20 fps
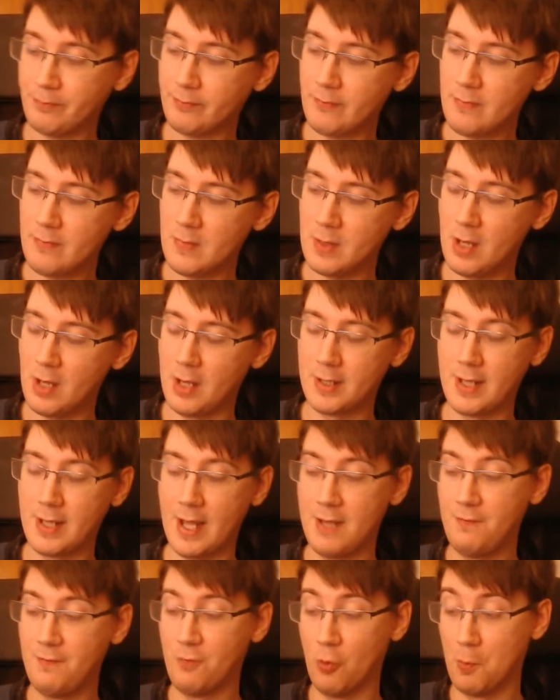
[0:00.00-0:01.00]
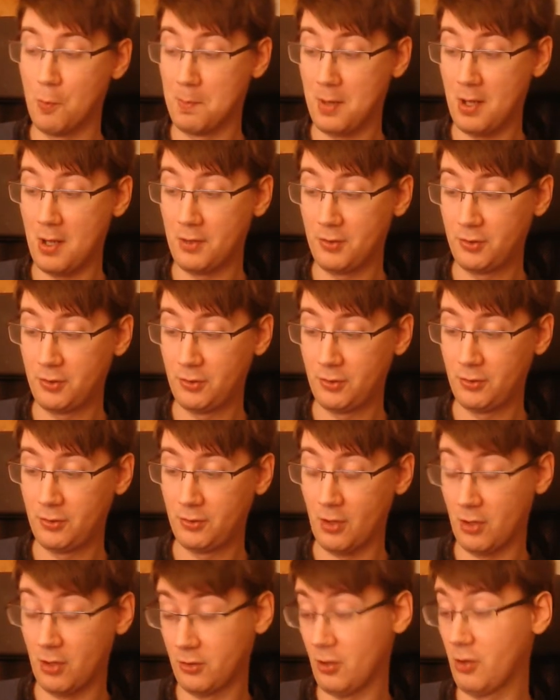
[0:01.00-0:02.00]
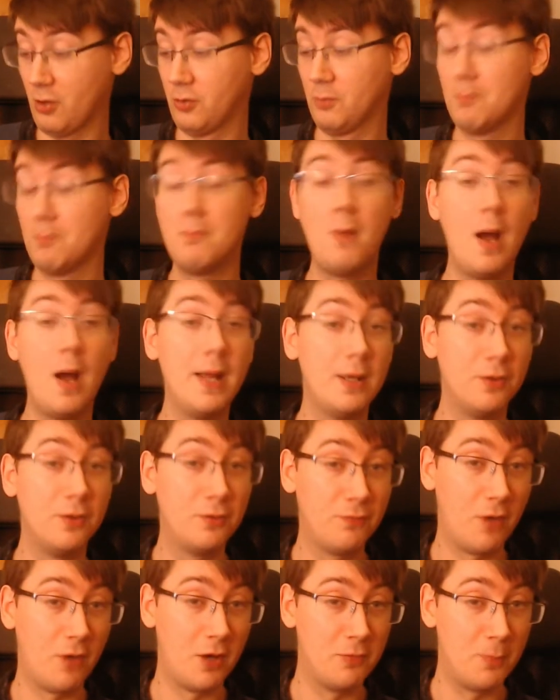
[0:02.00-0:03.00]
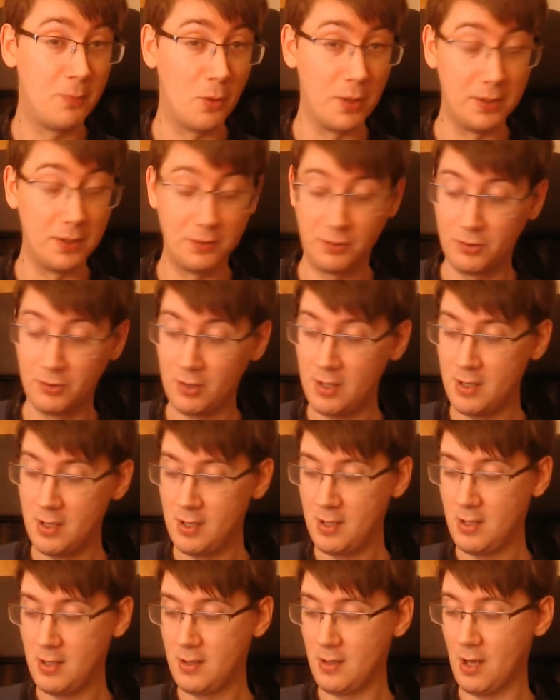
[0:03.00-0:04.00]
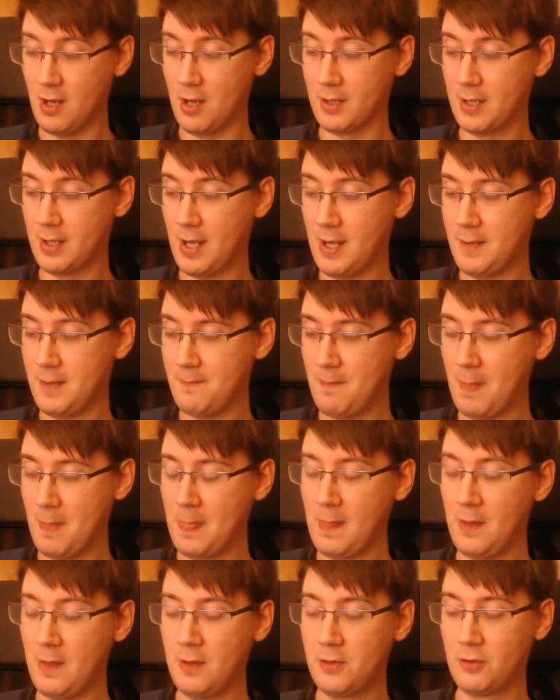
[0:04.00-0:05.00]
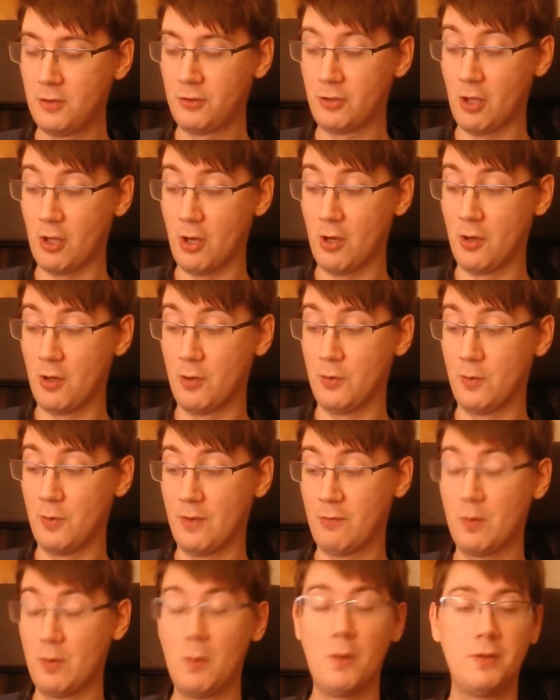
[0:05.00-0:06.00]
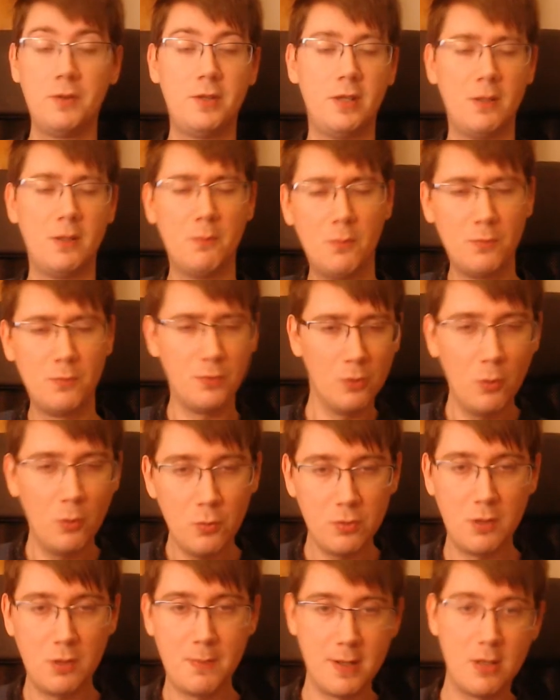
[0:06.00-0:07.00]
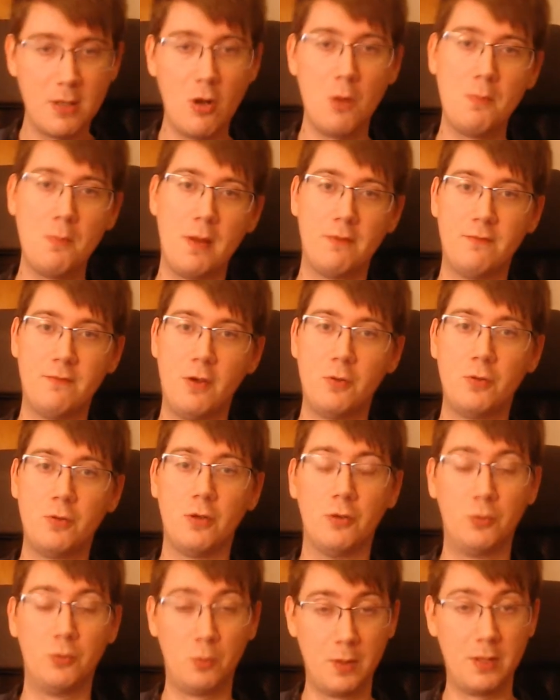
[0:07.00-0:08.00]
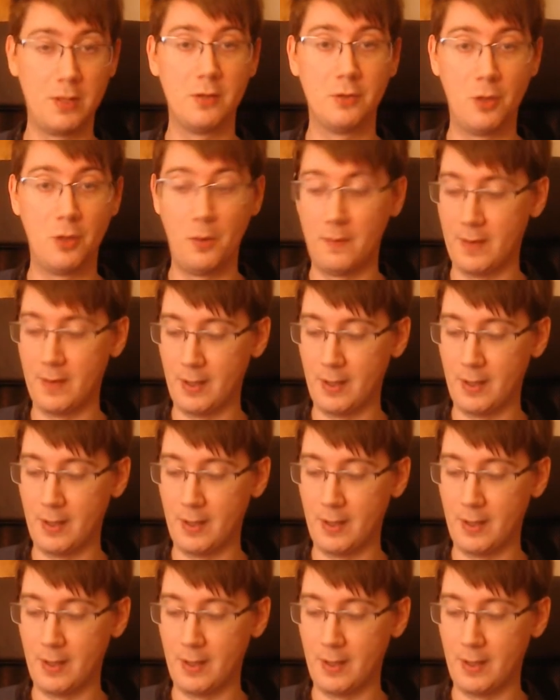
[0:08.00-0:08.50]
Okay, for -5 points. Okay, so if we wanted them all to be combat focused, we can do that.